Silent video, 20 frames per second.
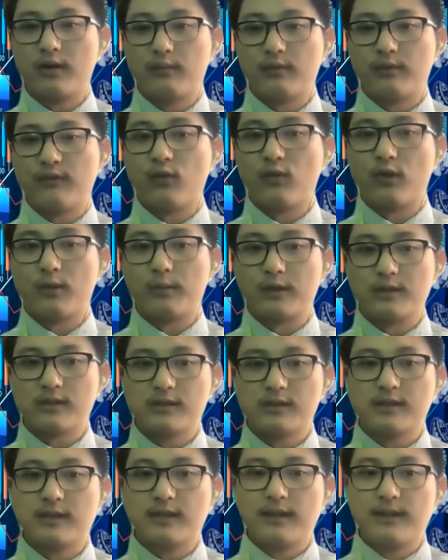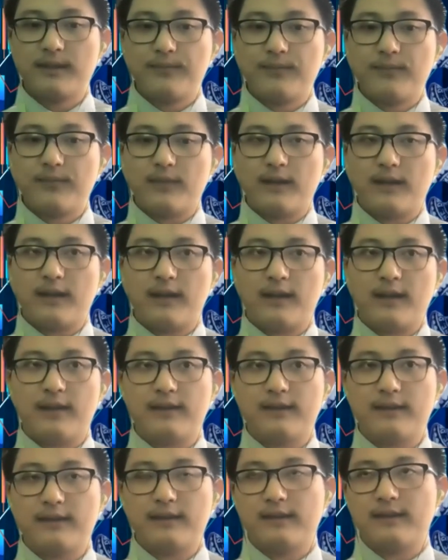performers.
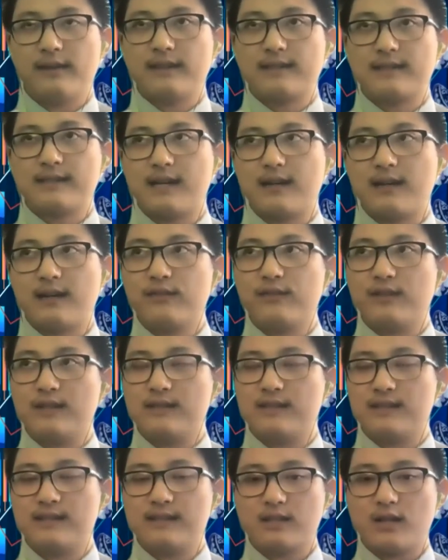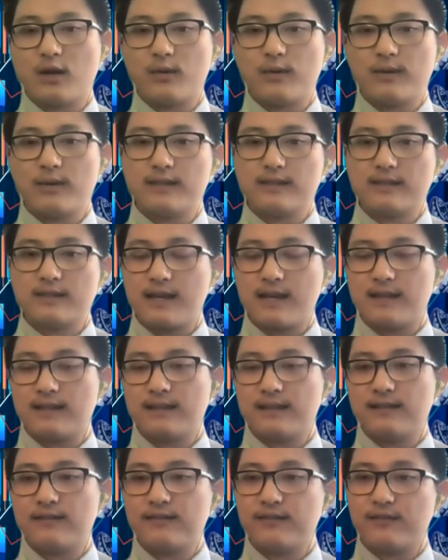And that's how VCs always kind
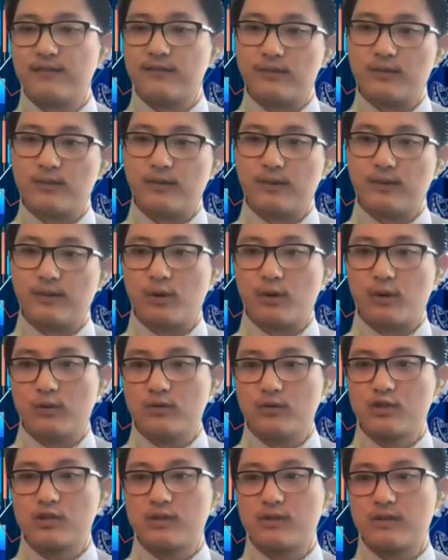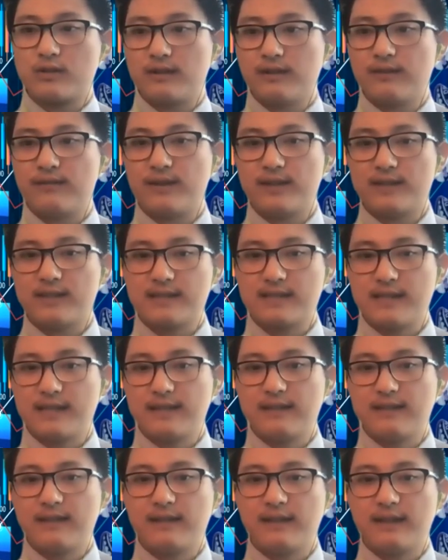of approached
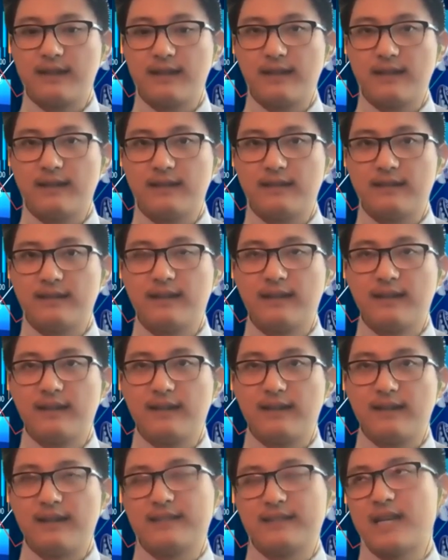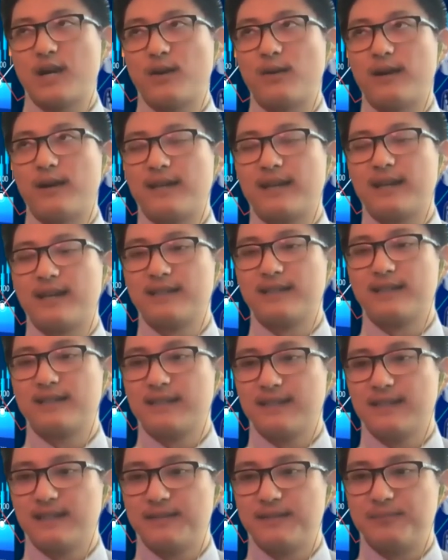investing, and that's how I kind of
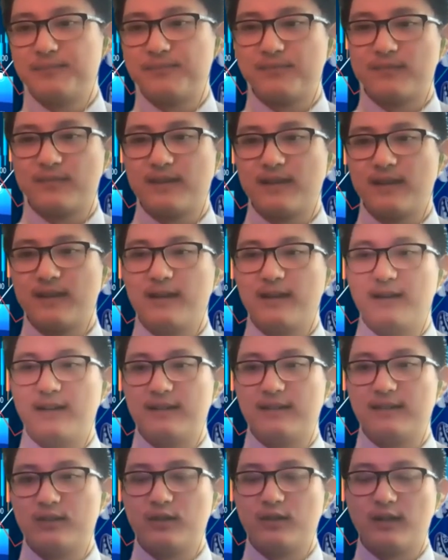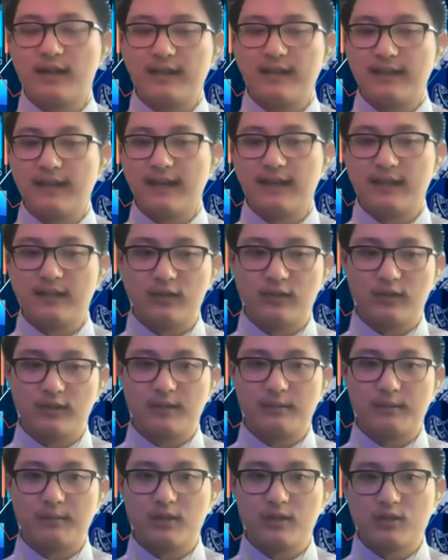did it. I took
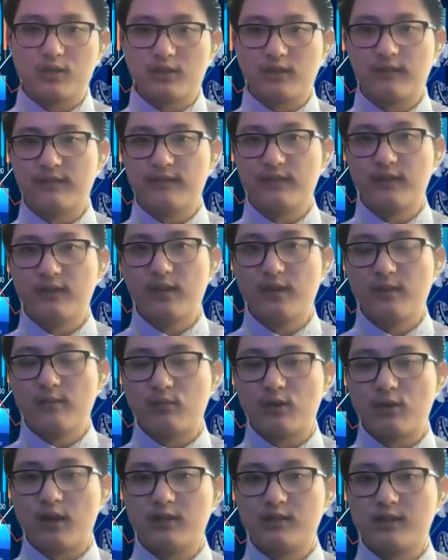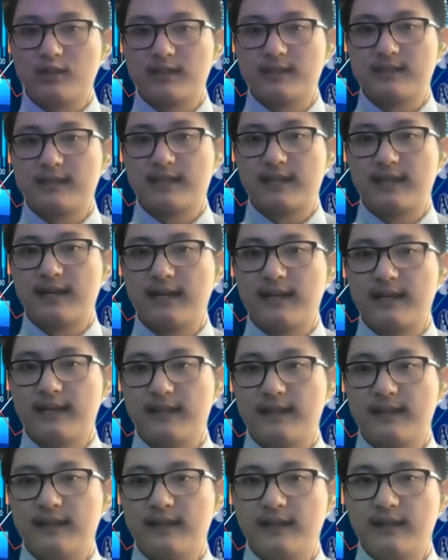a bunch of projects that
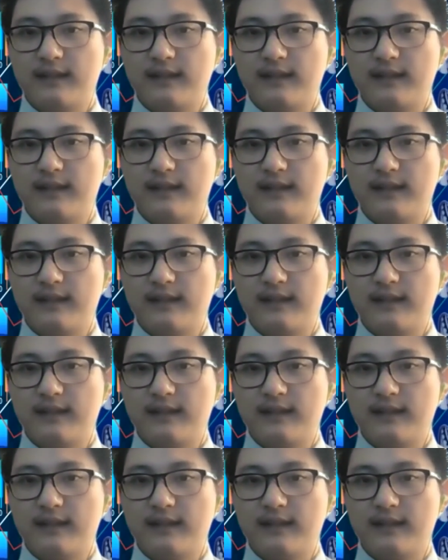I